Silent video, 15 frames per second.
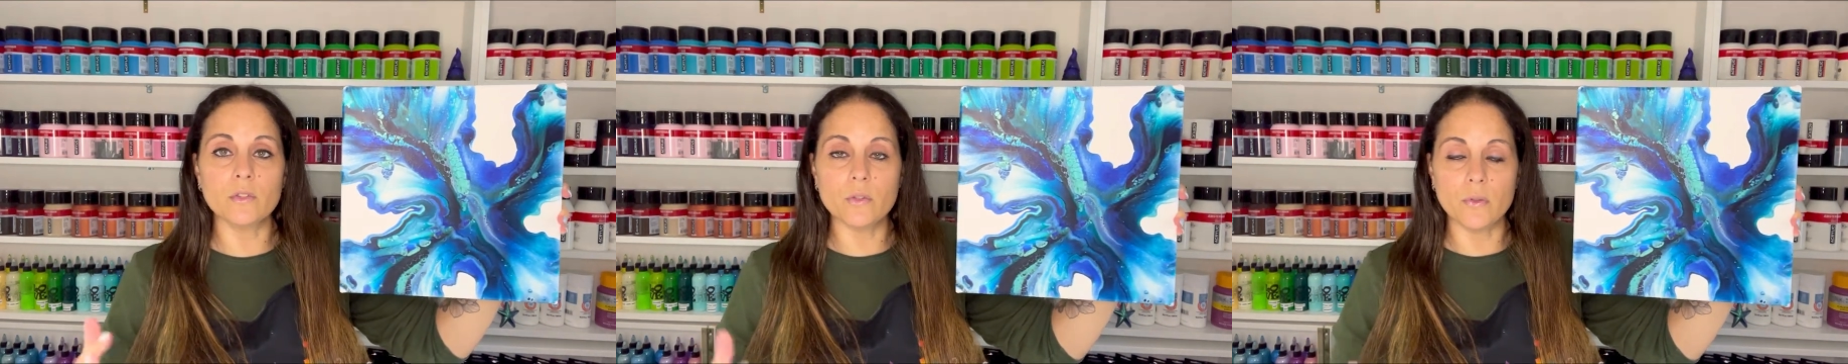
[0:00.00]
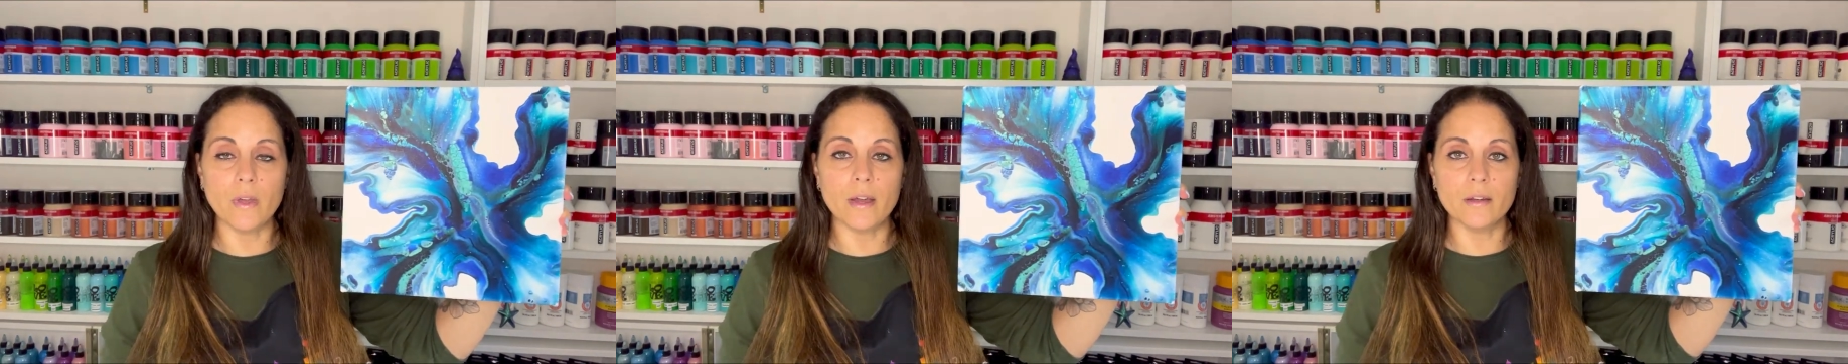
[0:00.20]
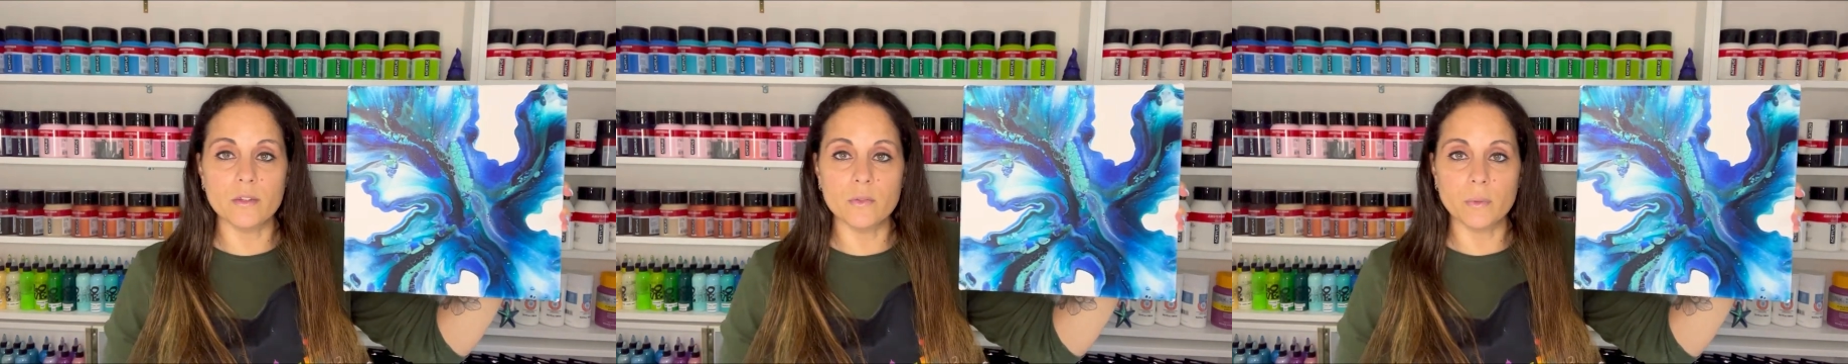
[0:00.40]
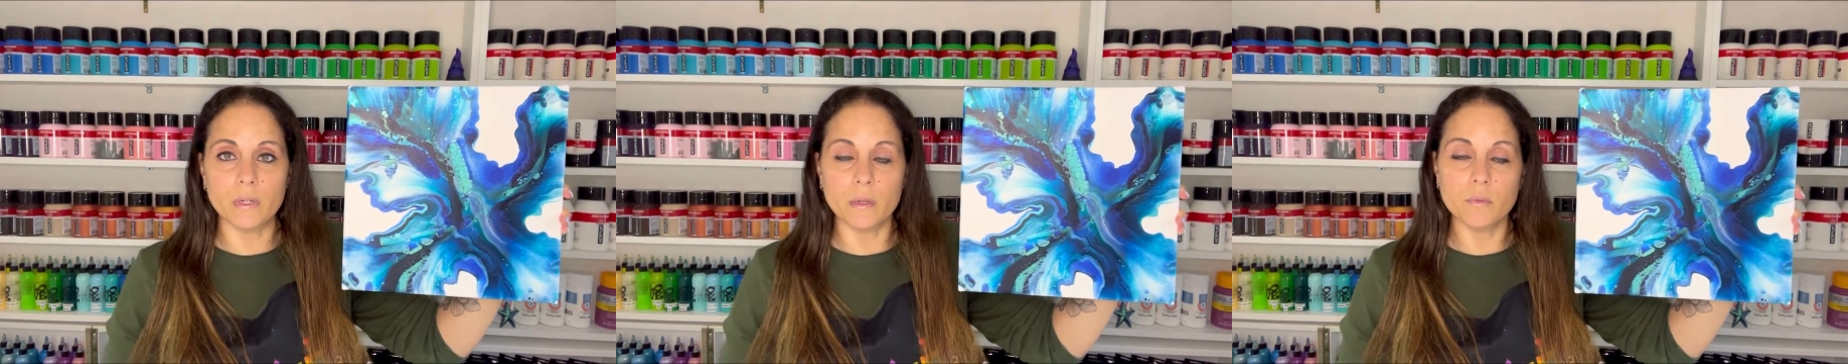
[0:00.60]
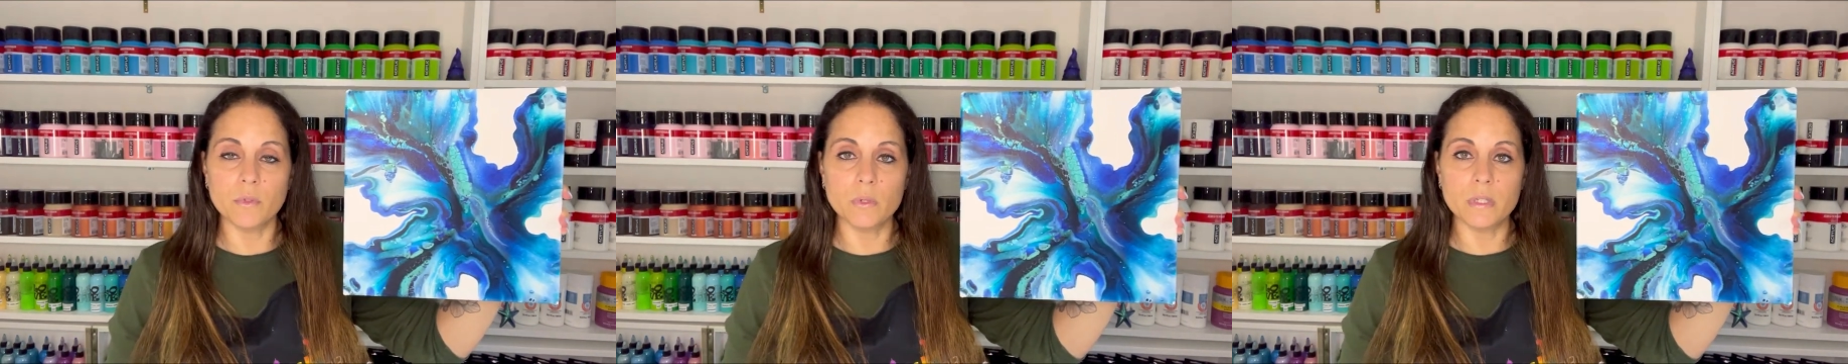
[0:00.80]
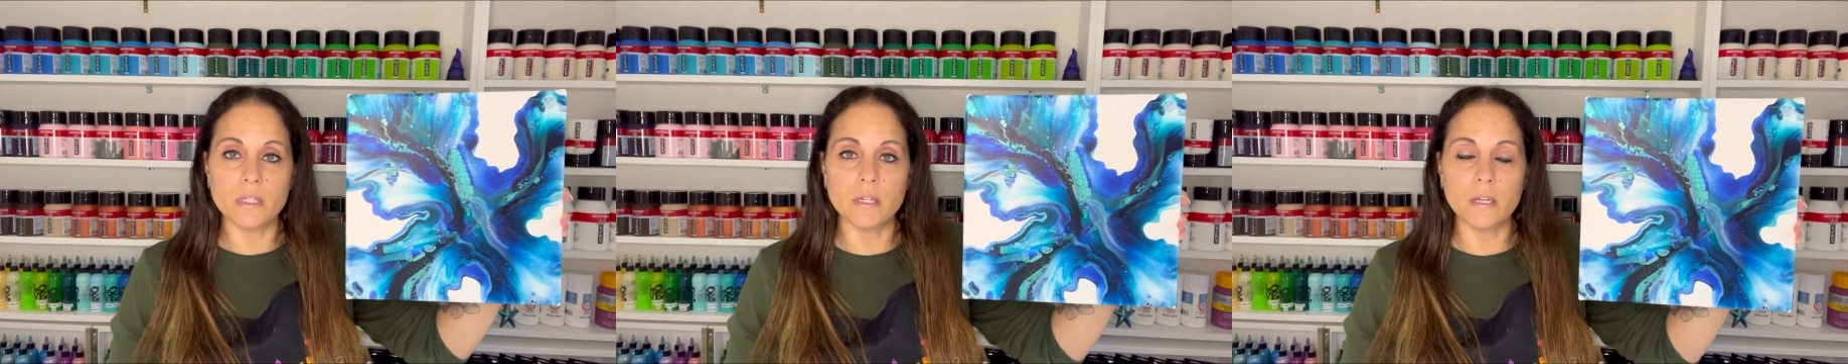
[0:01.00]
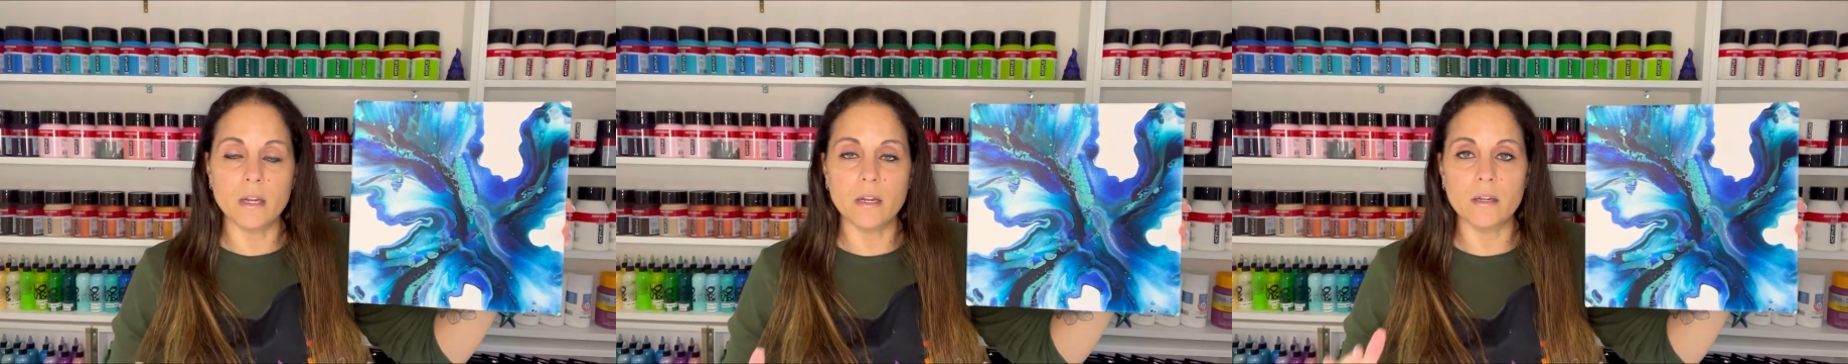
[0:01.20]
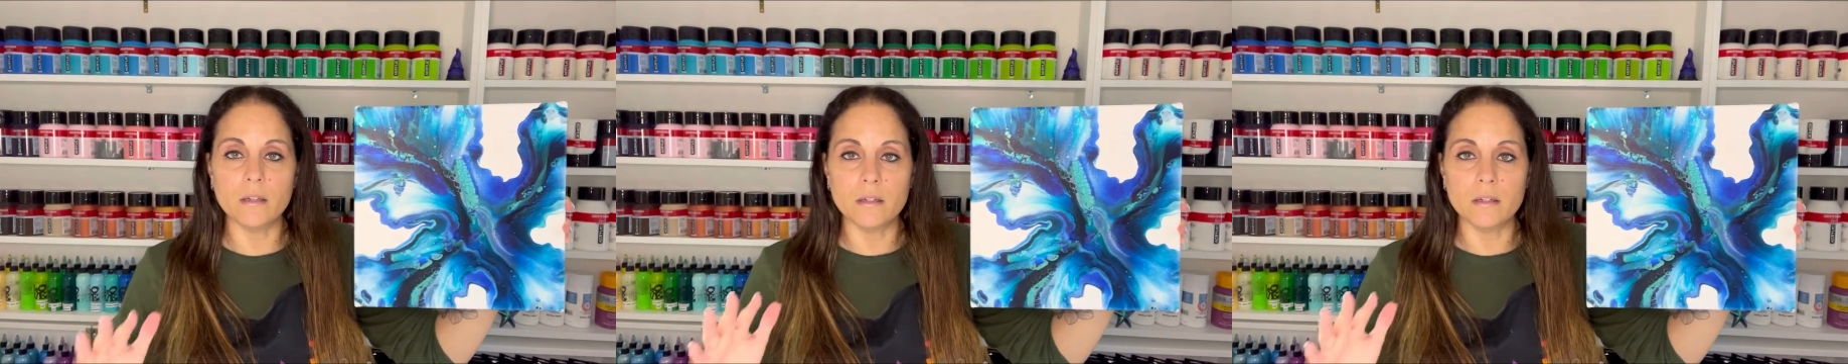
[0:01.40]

So that is what I'm doing today.